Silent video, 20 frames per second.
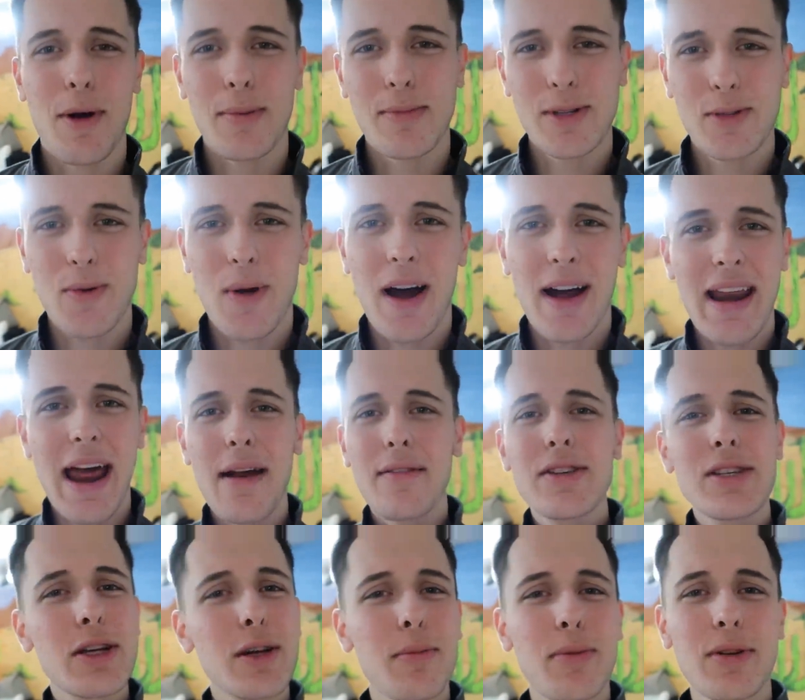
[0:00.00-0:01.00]
Mamba Squad. Every
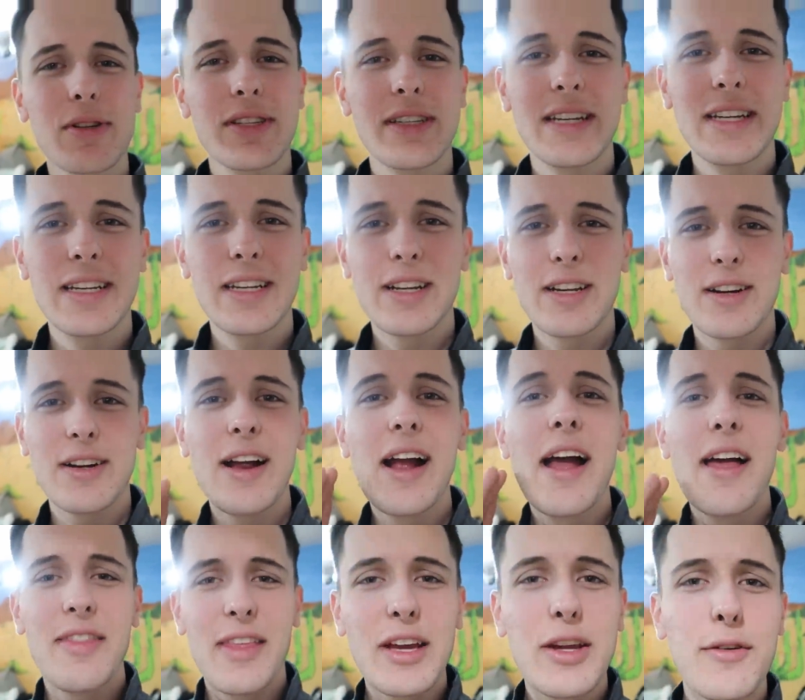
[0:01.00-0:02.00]
single person in here,
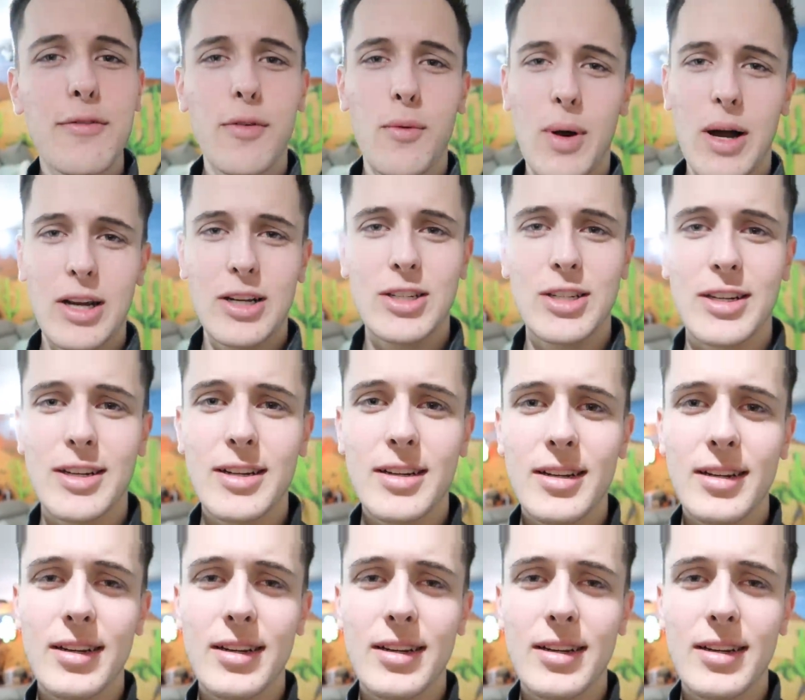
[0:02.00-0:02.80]
thank you for watching.